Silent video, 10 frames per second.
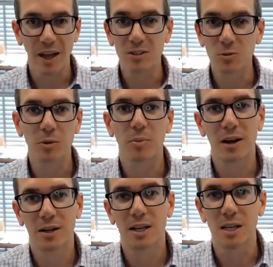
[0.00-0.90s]
that's what a
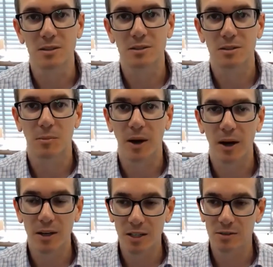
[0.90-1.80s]
buyer needs. The
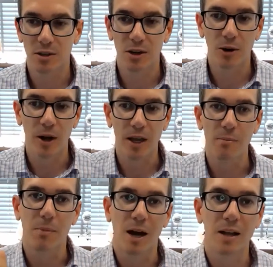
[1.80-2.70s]
buyer needs to know,
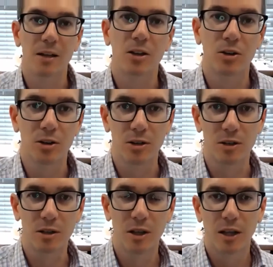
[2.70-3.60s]
hey, my
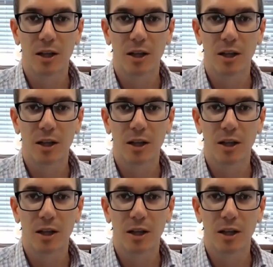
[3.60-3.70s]
goal